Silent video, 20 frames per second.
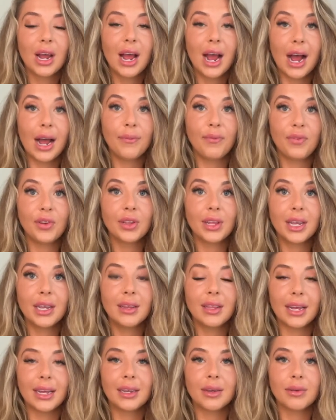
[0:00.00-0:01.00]
I'm feeling
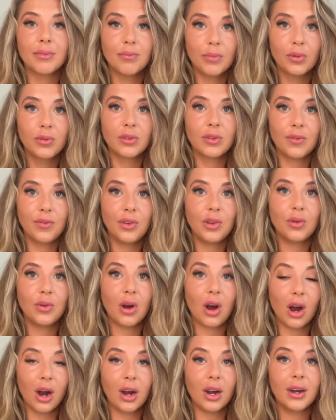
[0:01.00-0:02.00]
like most of you
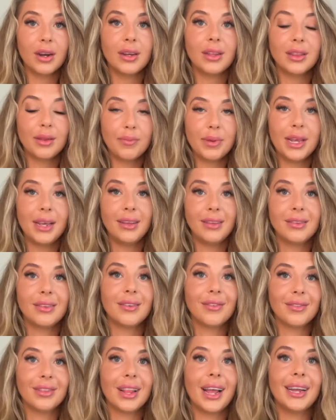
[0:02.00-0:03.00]
are the beings
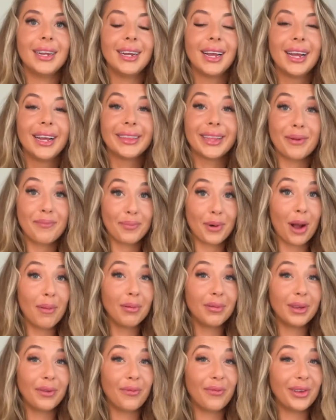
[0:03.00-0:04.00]
of light that
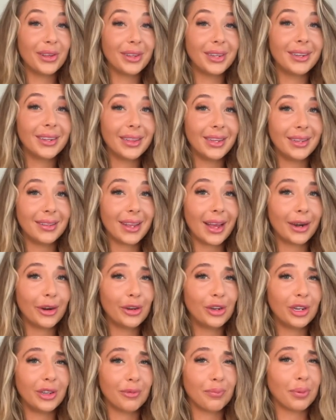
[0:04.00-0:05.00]
probably feel into these
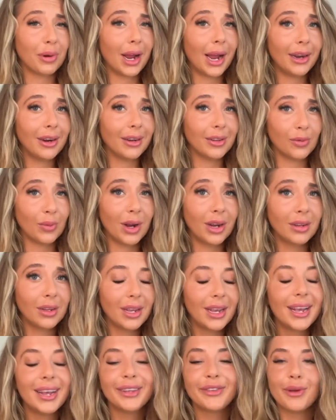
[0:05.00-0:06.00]
energies prior as well.
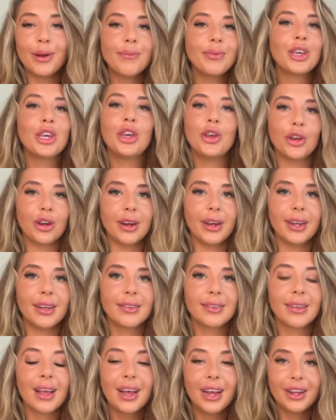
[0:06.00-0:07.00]
So I'm
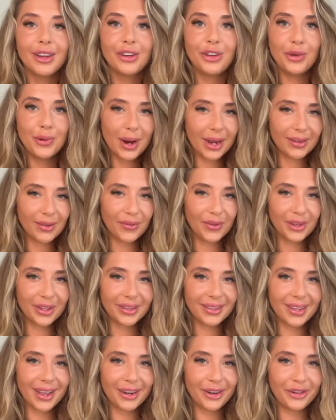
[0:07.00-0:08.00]
curious, do you guys feel
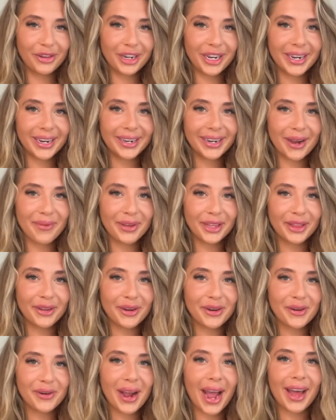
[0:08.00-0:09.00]
this energy coming
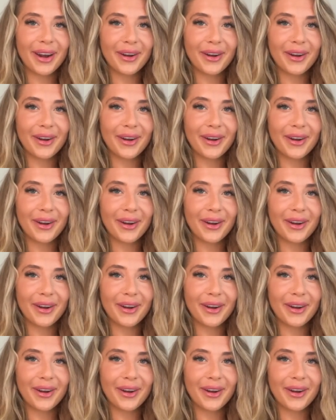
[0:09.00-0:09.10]
through at